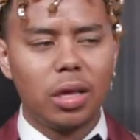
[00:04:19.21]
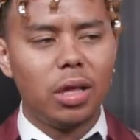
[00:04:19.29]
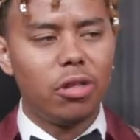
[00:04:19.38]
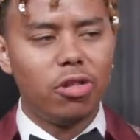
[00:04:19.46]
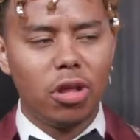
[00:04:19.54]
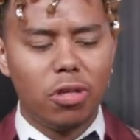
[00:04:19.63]

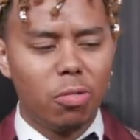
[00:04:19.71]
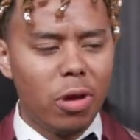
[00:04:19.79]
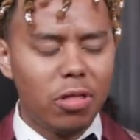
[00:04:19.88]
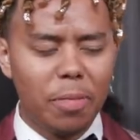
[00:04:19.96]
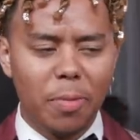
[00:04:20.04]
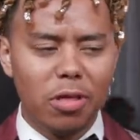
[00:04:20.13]
it's just
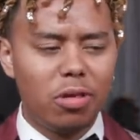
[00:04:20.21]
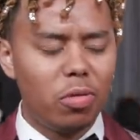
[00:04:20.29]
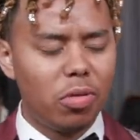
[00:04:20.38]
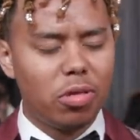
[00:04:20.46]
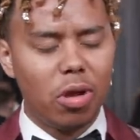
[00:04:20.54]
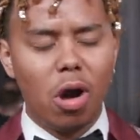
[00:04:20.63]
rest in peace to
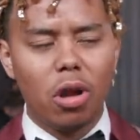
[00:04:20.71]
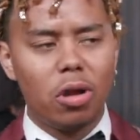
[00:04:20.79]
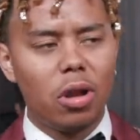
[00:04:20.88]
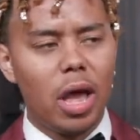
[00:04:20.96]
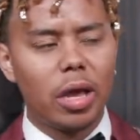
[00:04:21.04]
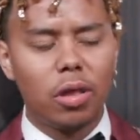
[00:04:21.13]
his
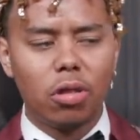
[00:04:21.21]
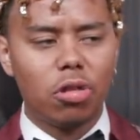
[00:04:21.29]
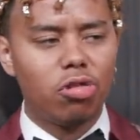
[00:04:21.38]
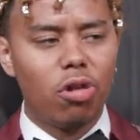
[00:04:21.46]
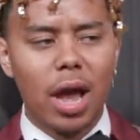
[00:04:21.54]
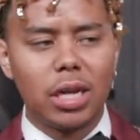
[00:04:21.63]
daughter. Like, it's
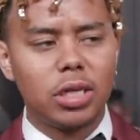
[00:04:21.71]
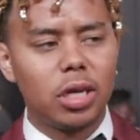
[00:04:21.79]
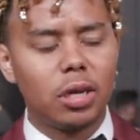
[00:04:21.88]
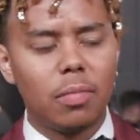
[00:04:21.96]
just tragic,